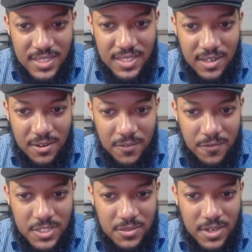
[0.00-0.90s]
Now our
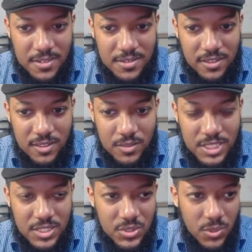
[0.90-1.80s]
refrigerator is a little
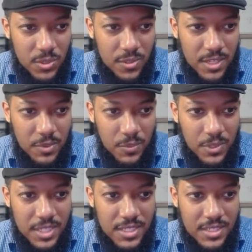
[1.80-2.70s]
bit shorter than we
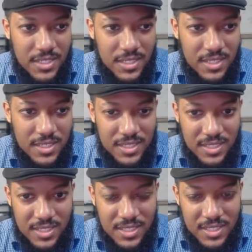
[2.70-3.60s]
want.
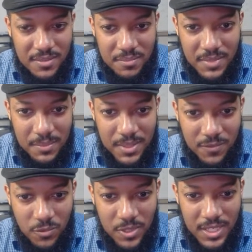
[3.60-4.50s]
Maybe
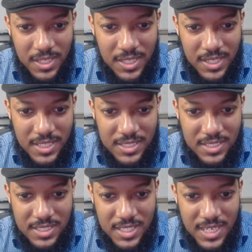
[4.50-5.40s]
if we can
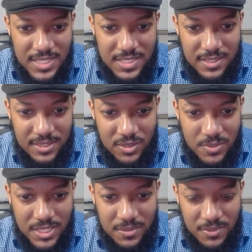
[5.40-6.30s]
change this a little
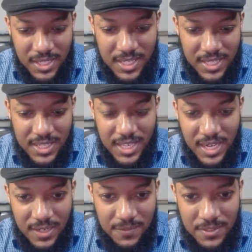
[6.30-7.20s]
bit, we can get that
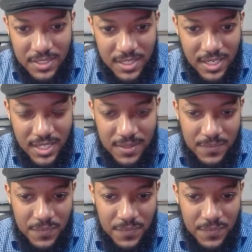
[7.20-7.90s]
8 foot high.